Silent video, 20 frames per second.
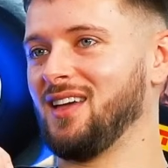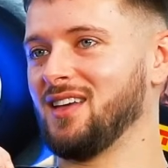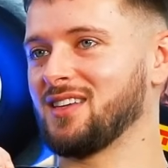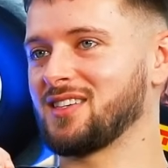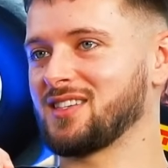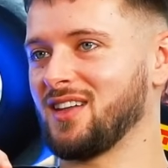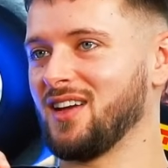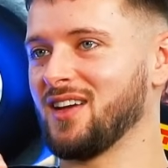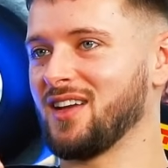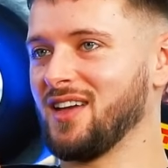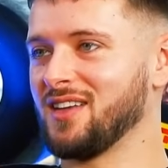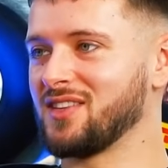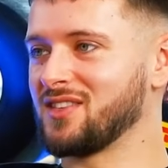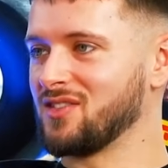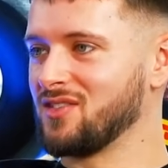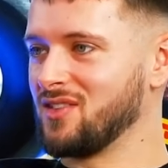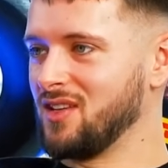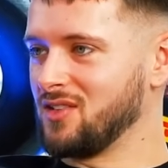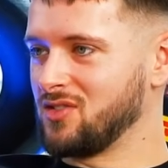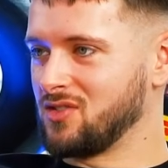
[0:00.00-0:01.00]
It's like
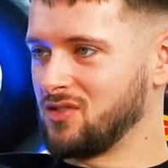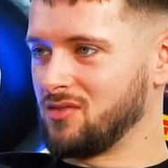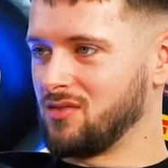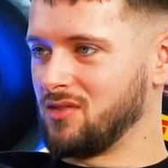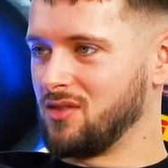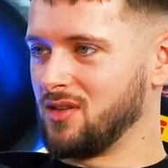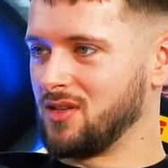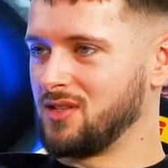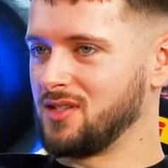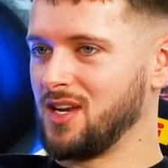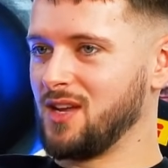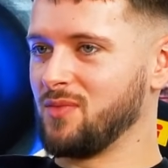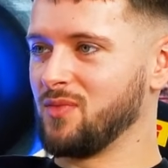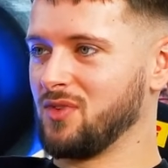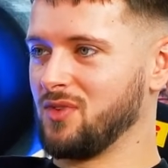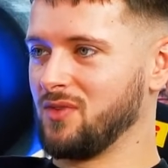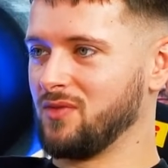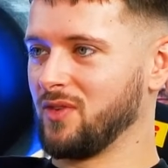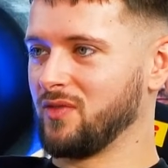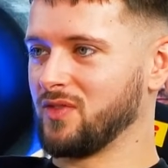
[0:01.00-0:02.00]
it's the team
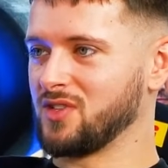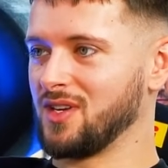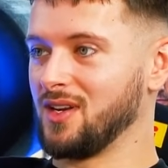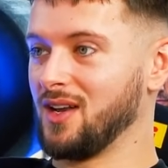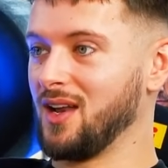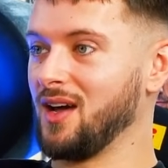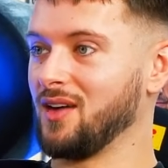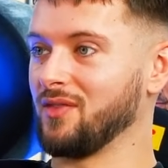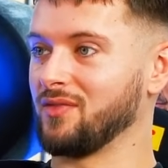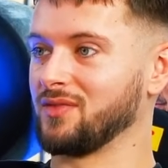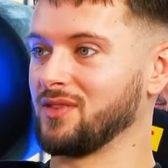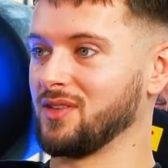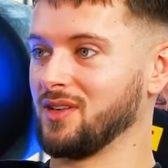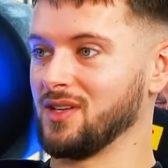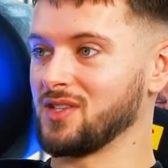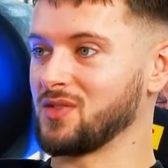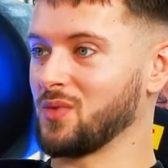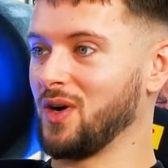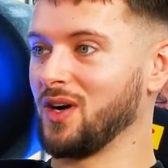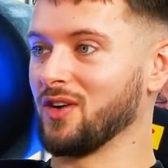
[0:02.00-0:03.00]
that you've obviously loved
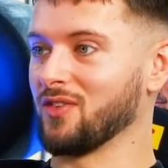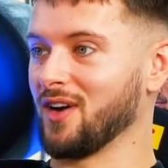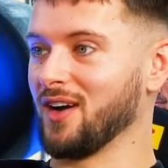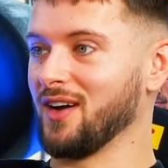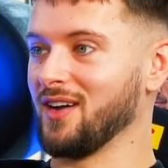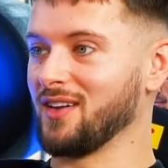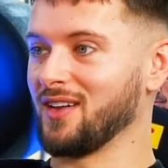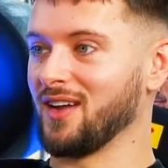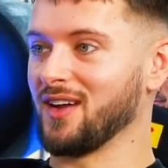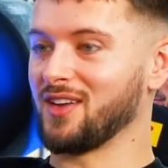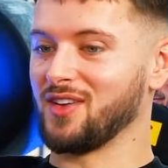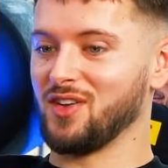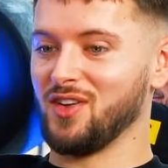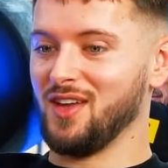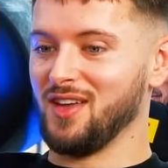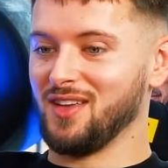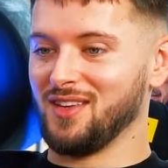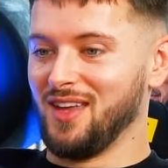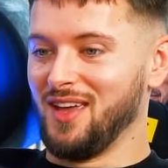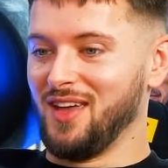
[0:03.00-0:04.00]
as well, right? Like
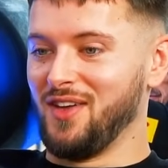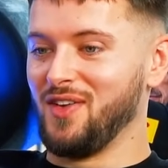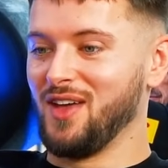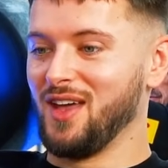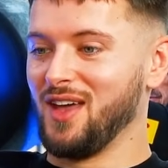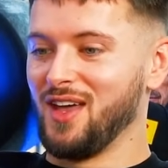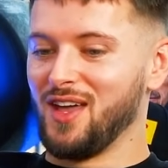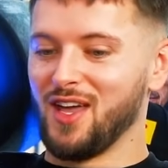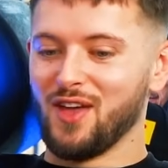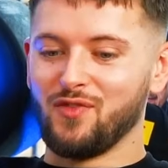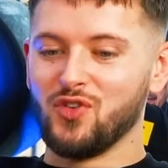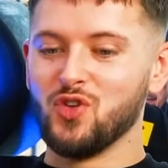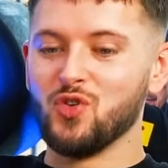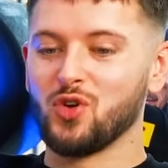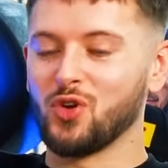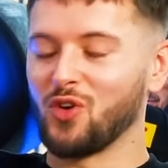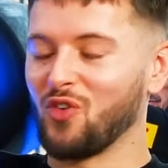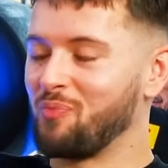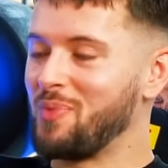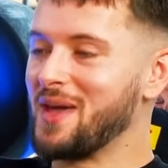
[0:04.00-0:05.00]
if you
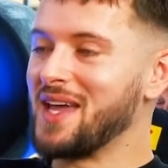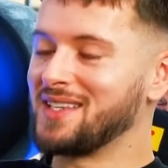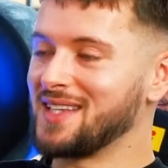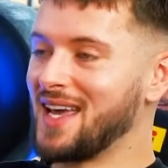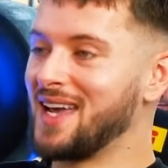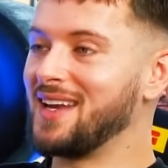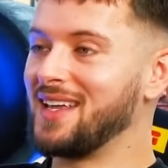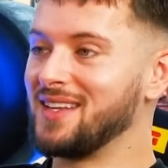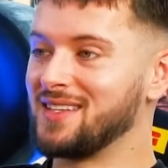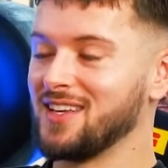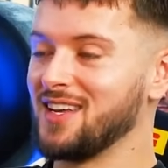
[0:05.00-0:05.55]
could have picked any